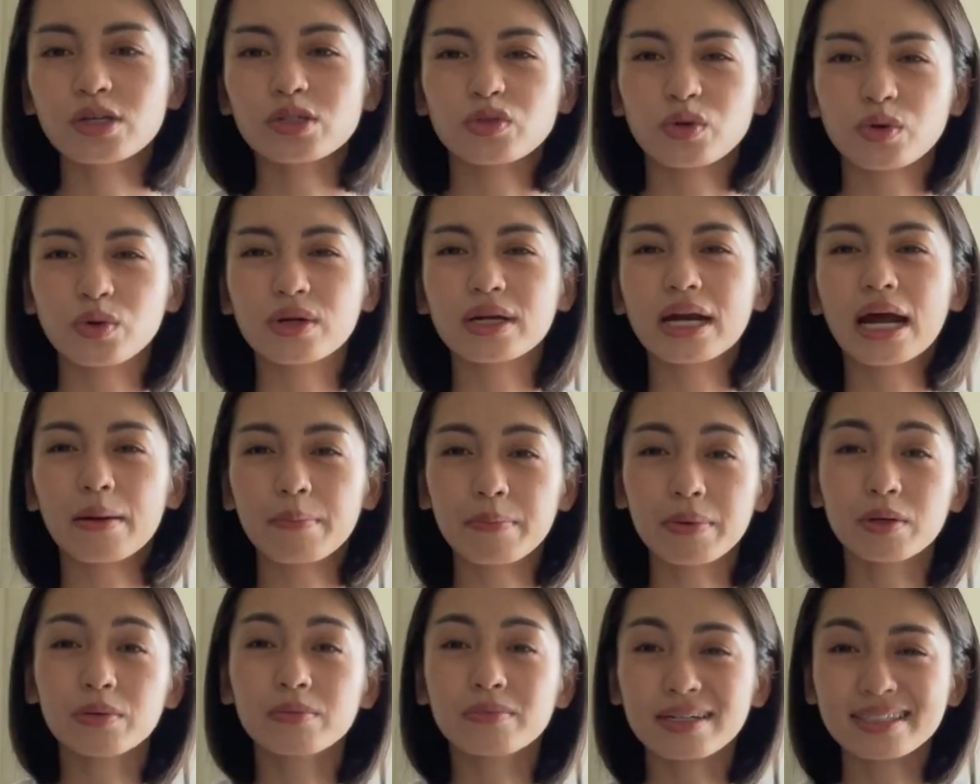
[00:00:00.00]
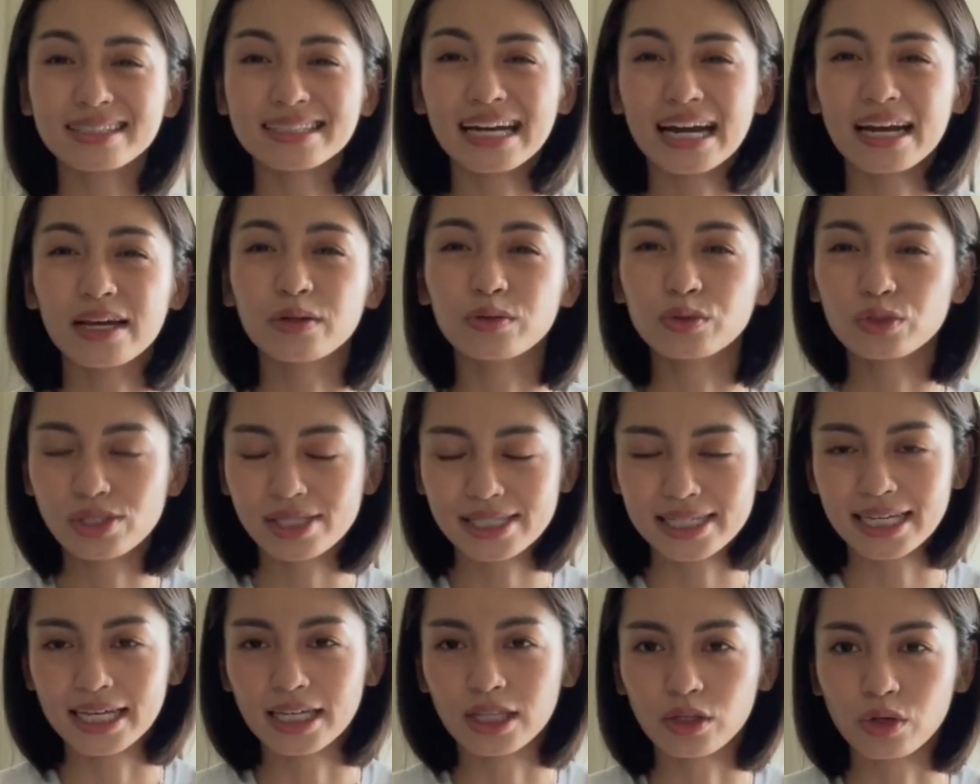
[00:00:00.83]
So, grabe yung mag-dry yung
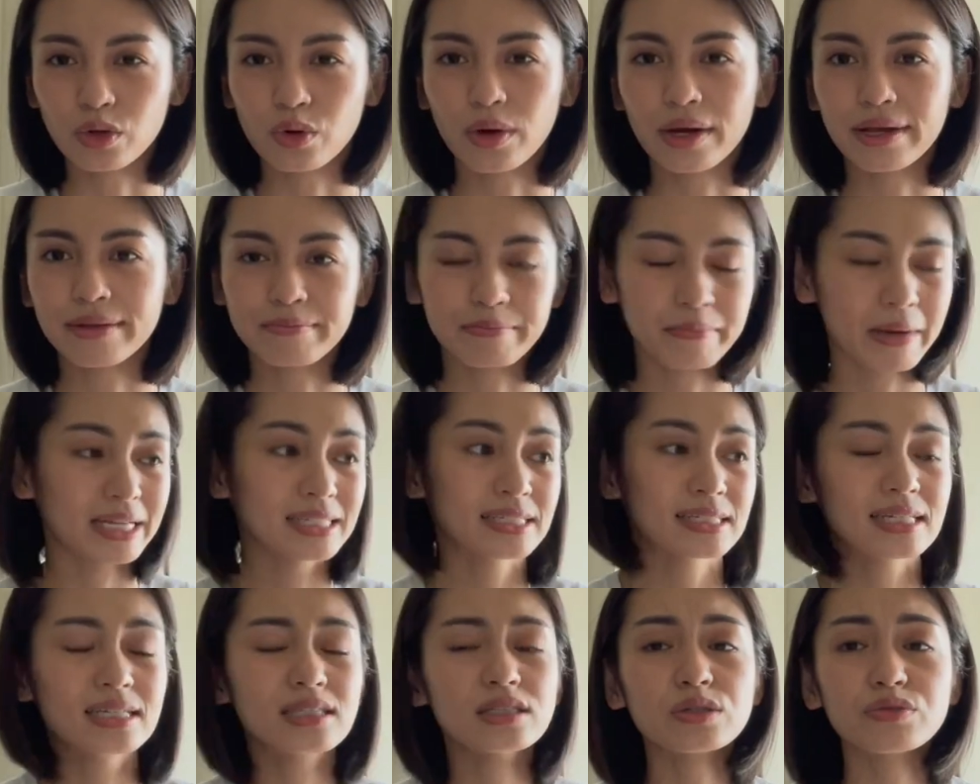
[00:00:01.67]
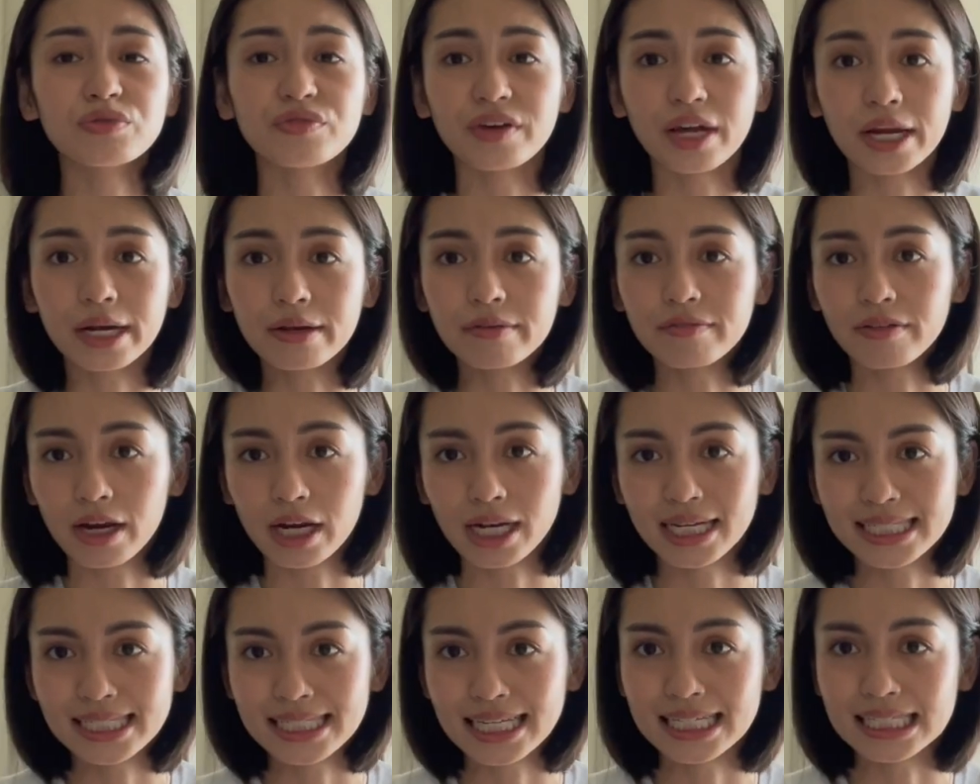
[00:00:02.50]
skin ko. And my skin's very,
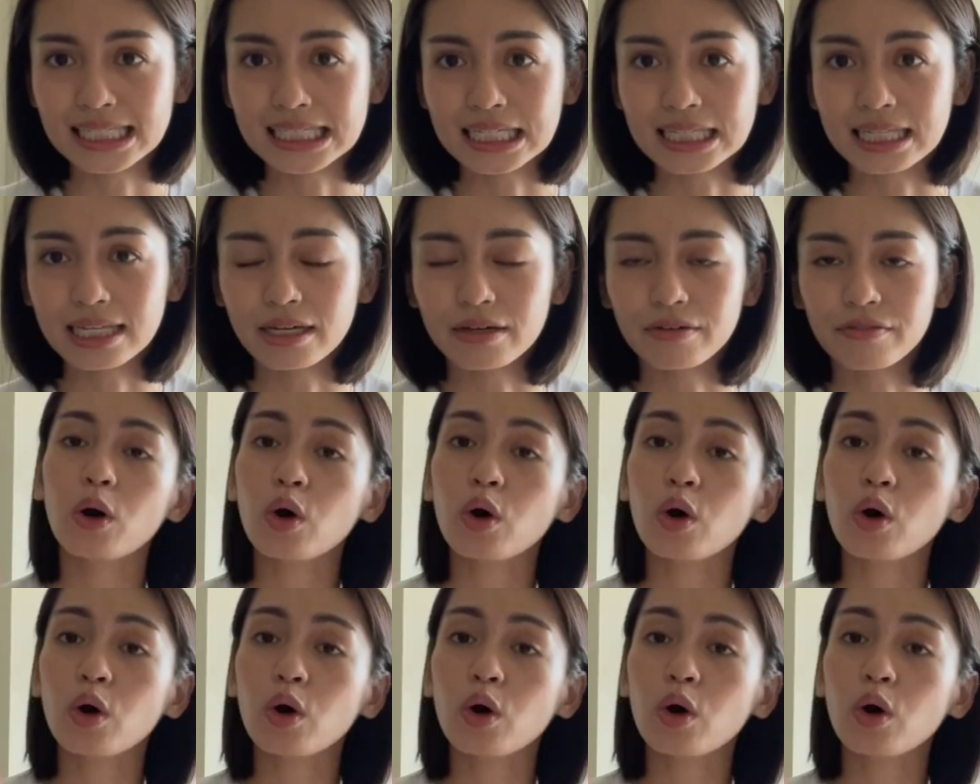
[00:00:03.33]
very sensitive.